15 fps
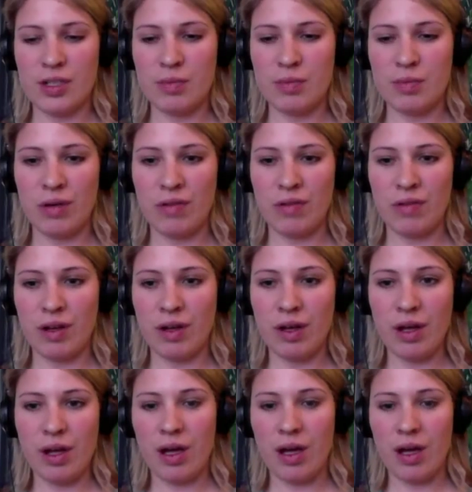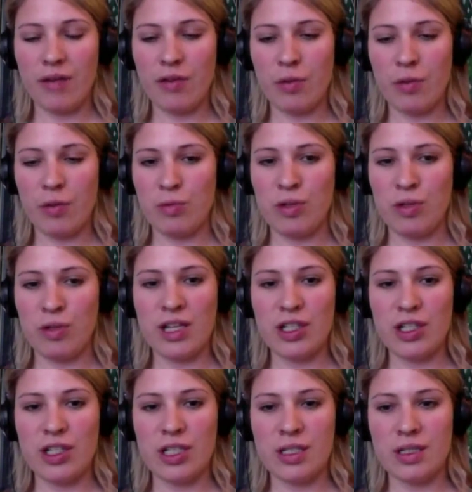more of a government
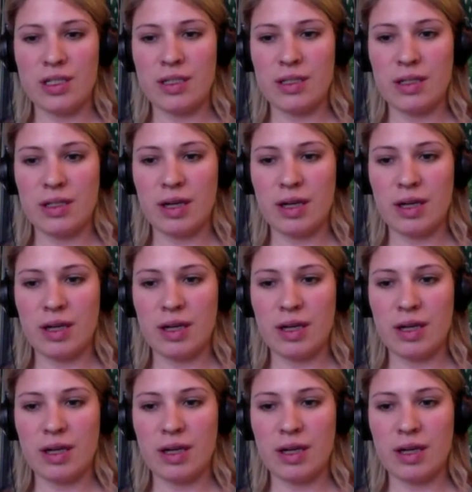relations